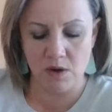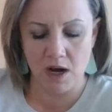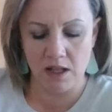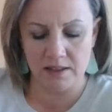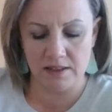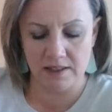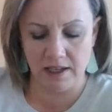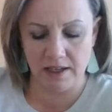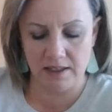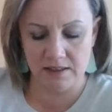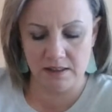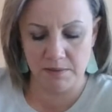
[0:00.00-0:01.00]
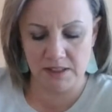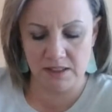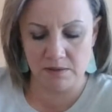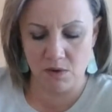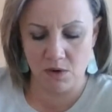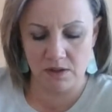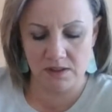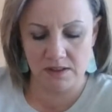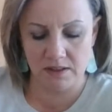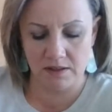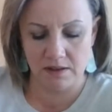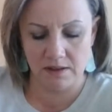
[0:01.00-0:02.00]
Wallace gazed at Mr.
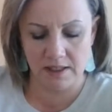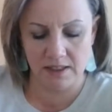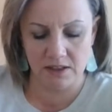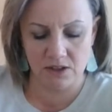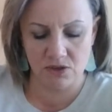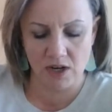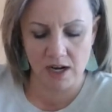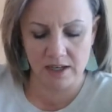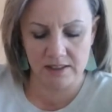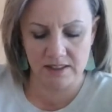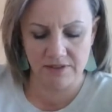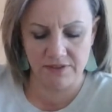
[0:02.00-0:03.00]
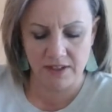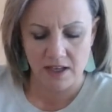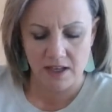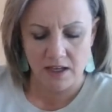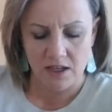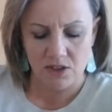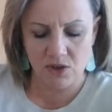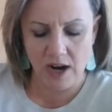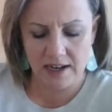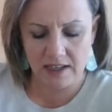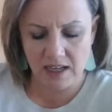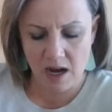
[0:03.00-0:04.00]
Morrison, then at the truck, as if
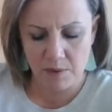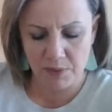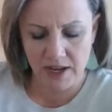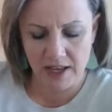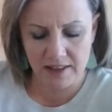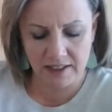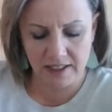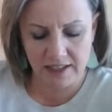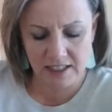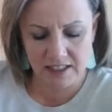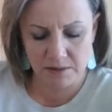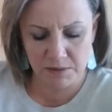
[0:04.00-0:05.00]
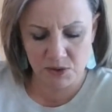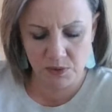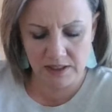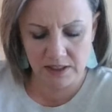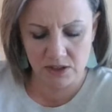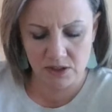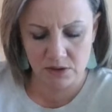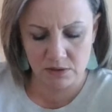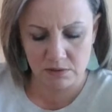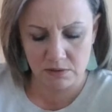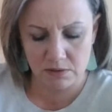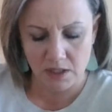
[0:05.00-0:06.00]
trying to comprehend the connection between the two.
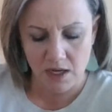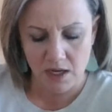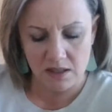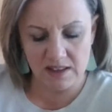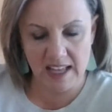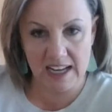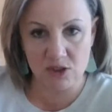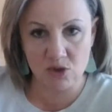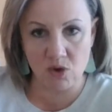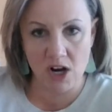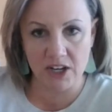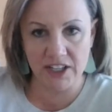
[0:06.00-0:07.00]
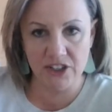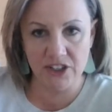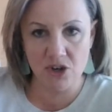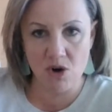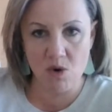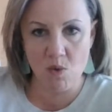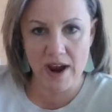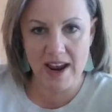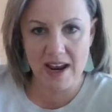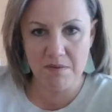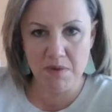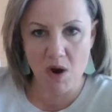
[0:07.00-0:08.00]
That truck in your
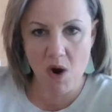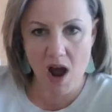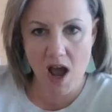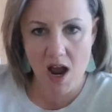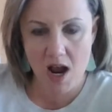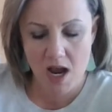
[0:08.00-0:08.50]
way, boy?